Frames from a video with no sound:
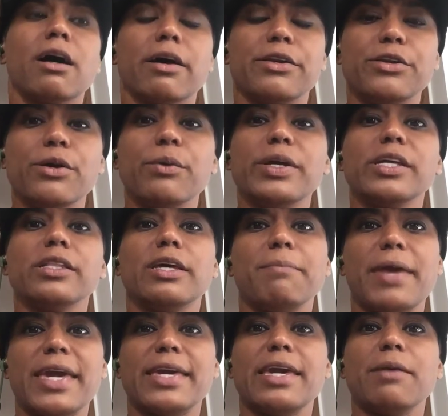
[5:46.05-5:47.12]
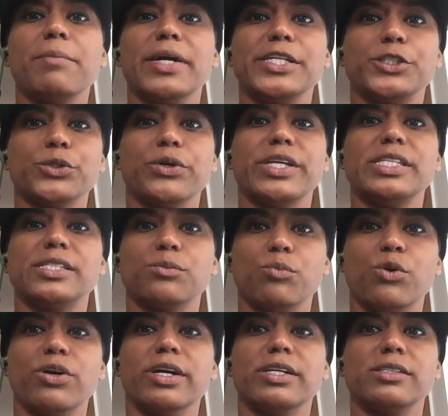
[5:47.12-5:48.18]
unknowingly making my joints
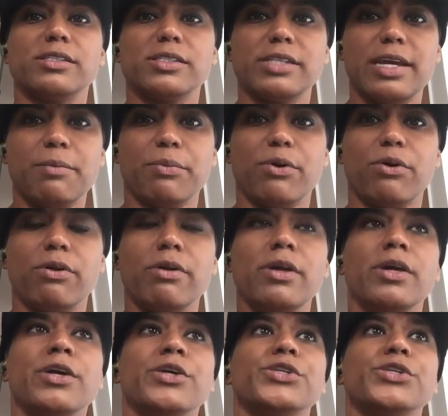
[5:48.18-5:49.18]
more unstable.